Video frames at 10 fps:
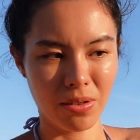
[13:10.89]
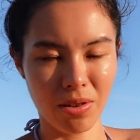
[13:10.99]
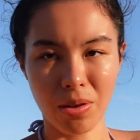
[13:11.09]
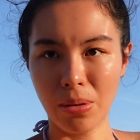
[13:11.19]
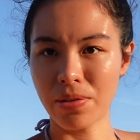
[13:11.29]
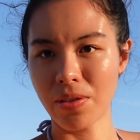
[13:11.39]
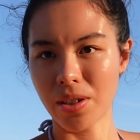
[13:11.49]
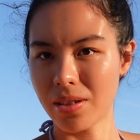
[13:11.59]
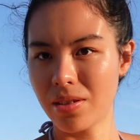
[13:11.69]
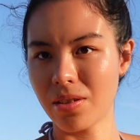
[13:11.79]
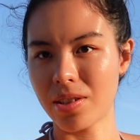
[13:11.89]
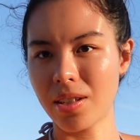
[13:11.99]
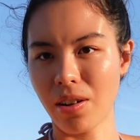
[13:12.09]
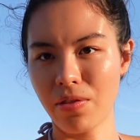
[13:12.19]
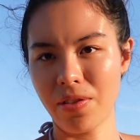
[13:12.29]
You're referring to
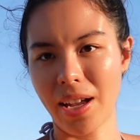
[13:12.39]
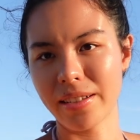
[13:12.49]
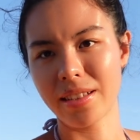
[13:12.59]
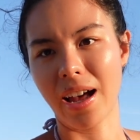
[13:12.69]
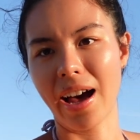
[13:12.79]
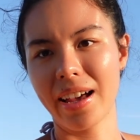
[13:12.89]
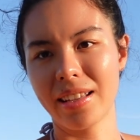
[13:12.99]
yourself as that.